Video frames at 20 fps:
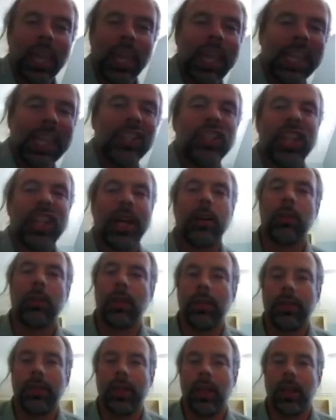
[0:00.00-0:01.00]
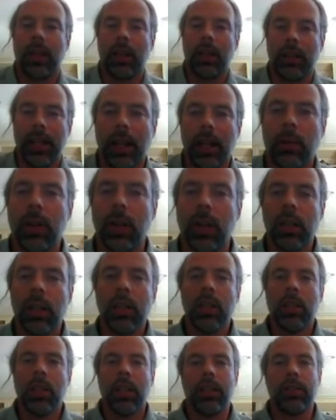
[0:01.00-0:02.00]
aged out of the network.
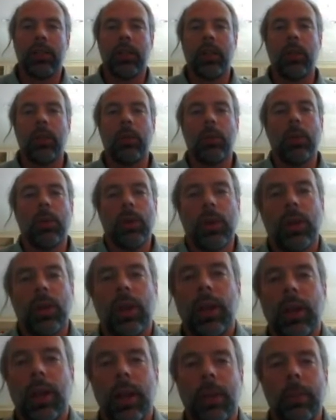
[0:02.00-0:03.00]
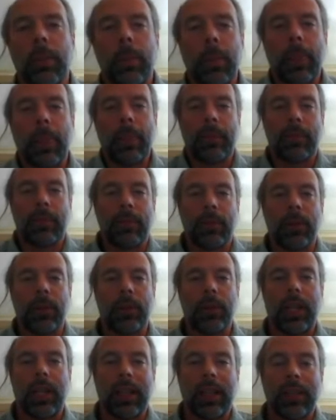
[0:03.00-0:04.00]
And so
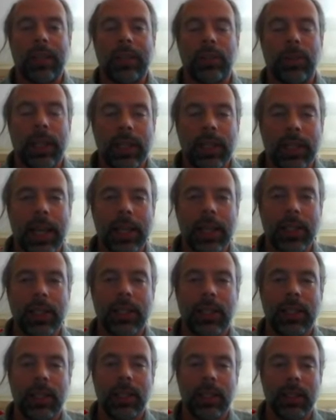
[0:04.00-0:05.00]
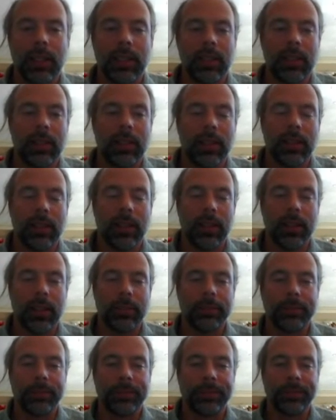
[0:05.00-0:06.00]
for transactions at least,
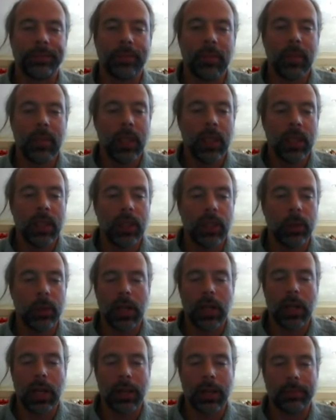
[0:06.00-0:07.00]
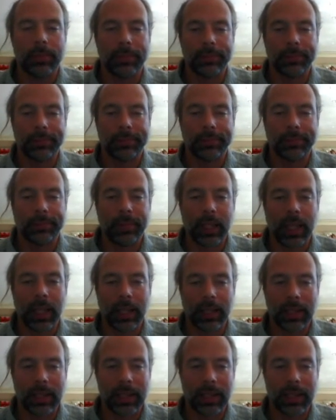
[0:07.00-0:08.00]
you would not,
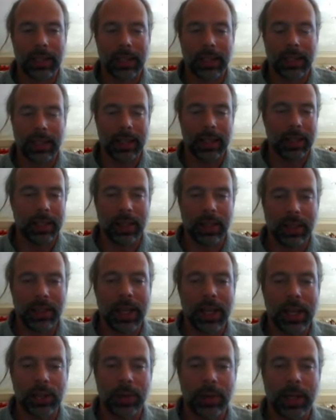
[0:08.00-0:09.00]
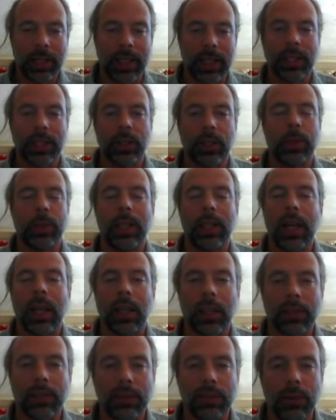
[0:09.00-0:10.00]
like that transaction would
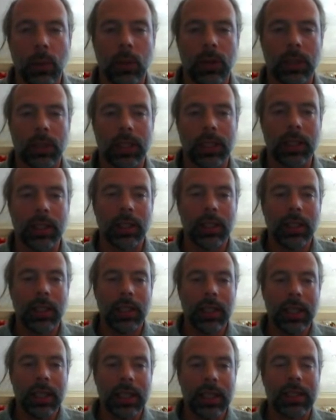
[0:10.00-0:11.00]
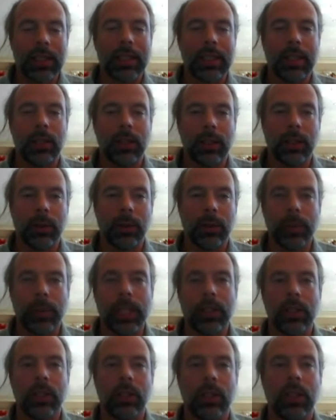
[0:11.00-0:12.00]
not get forwarded until the
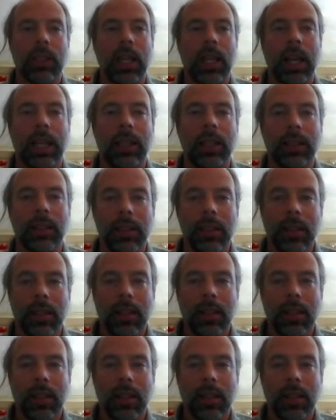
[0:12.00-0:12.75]
original client